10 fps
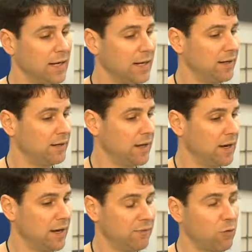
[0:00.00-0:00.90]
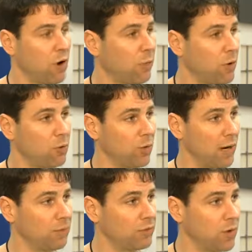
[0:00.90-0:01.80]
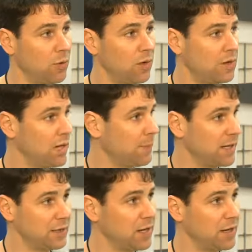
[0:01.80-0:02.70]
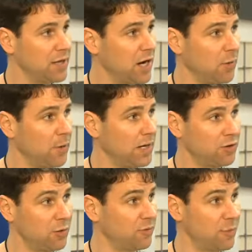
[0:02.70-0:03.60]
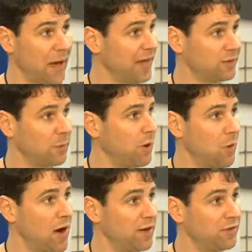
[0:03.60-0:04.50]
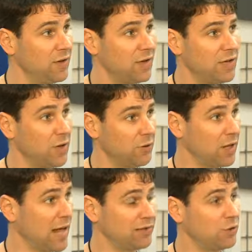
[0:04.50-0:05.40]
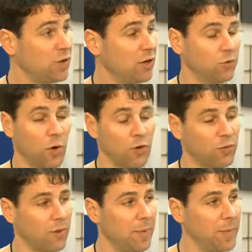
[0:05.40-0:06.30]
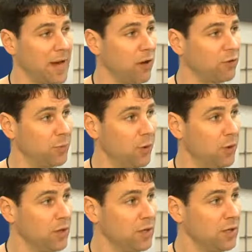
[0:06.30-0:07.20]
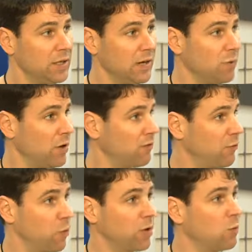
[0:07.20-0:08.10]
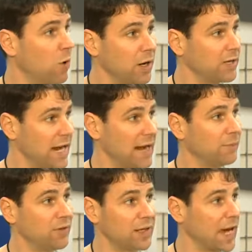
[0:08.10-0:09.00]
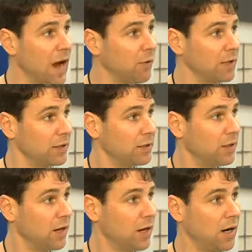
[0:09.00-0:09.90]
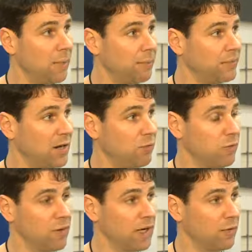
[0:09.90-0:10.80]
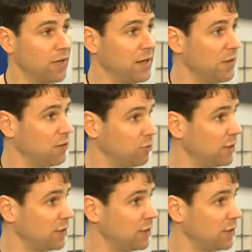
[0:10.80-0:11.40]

and for our program. So they mean a ton there, but in terms of basketball-wise, the last 2 years where all three of them have been eligible, they've won 41 games and counting. The